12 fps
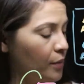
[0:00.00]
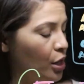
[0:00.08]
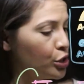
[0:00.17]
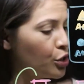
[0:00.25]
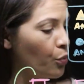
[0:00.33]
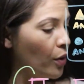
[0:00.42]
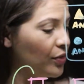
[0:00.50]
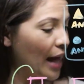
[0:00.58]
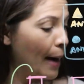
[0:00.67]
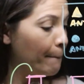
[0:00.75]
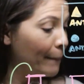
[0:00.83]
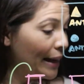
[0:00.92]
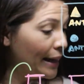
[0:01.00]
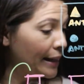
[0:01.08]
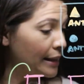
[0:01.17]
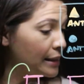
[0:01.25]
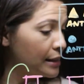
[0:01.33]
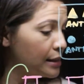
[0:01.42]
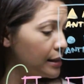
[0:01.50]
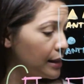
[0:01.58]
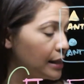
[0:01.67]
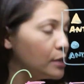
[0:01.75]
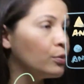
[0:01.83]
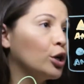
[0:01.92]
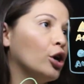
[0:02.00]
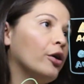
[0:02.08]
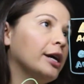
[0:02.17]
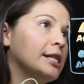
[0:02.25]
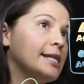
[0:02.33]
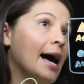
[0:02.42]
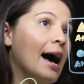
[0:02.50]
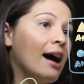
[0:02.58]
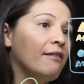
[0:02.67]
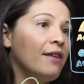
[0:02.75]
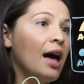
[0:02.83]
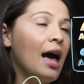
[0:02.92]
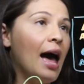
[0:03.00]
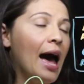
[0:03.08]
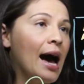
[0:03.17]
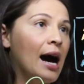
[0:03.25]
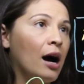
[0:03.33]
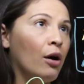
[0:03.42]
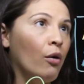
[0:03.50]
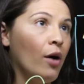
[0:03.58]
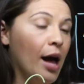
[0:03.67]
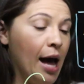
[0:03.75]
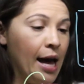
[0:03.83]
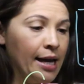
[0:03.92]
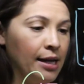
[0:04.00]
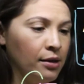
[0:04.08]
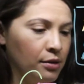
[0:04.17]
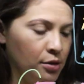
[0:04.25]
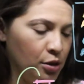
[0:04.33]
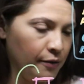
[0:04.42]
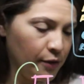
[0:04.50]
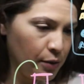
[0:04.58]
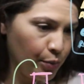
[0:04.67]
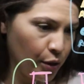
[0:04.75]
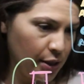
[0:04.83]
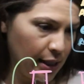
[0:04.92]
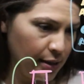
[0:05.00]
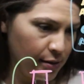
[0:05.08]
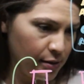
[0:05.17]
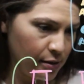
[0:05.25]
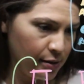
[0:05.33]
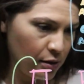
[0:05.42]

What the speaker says: So what that means is we're going to have our A surface proteins,